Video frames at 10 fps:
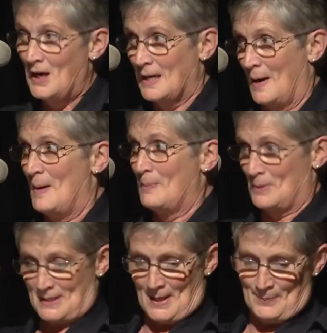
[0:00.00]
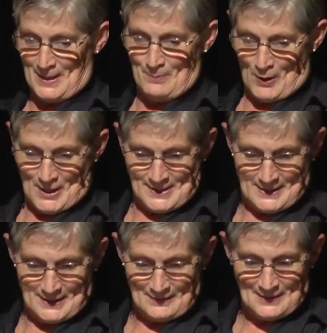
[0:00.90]
Come up with something
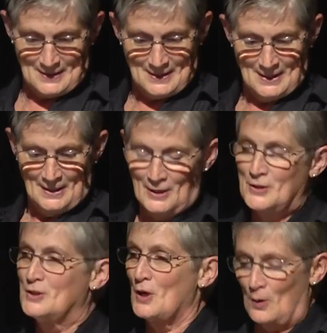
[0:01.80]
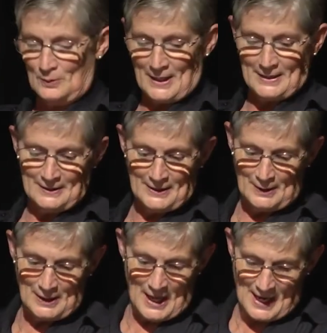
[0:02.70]
positive. Don't let a
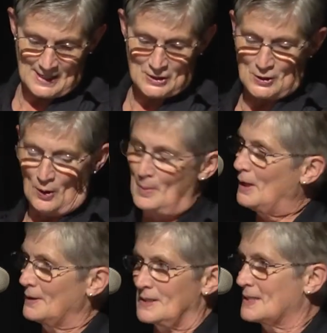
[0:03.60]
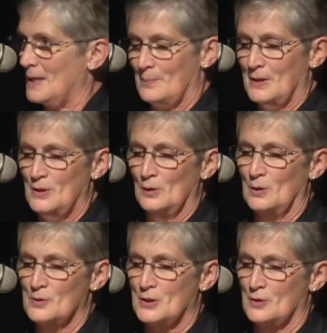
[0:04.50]
little lie snowball into something you
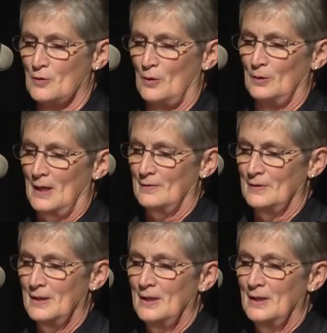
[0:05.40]
lose control of.